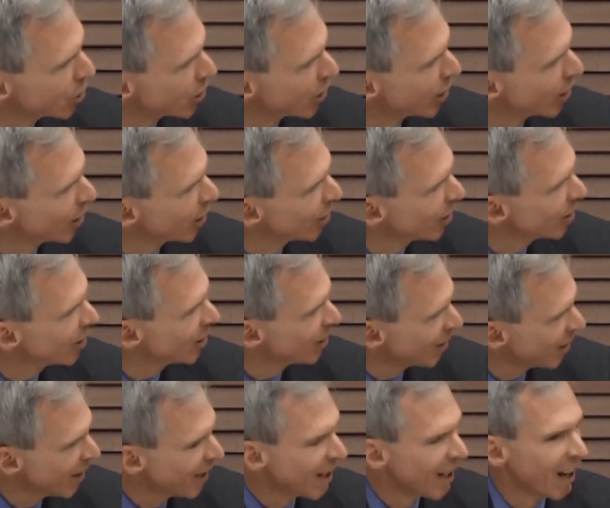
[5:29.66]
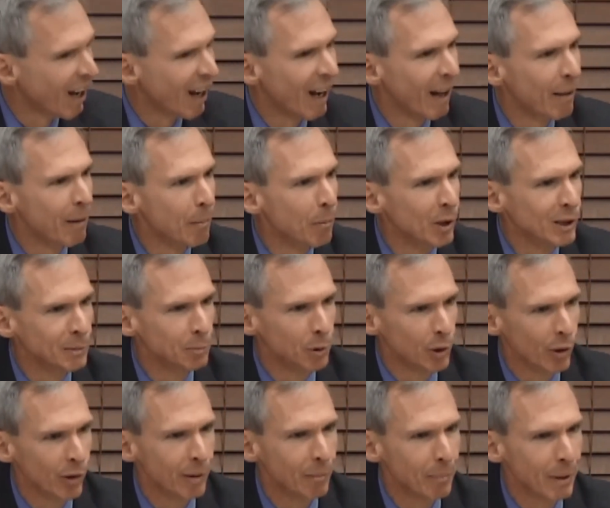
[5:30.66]
engineer, the most
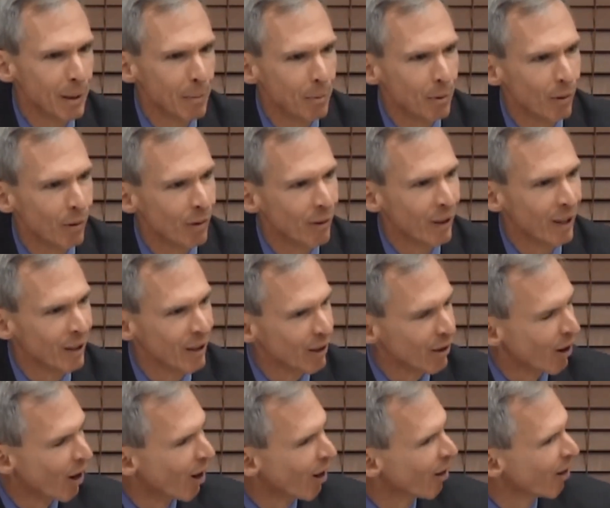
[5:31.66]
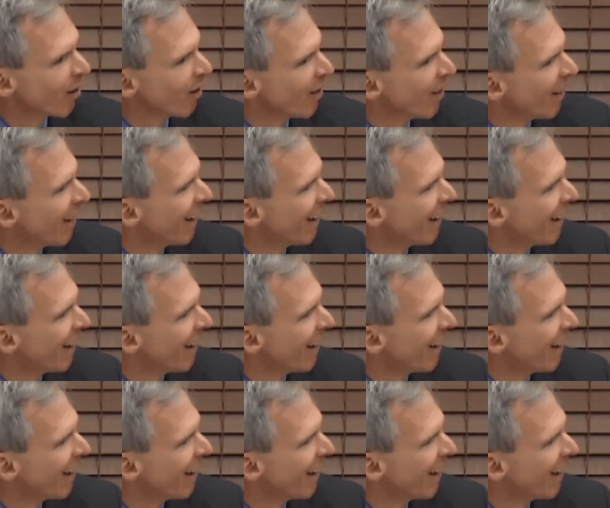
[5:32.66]
brilliant people that there are.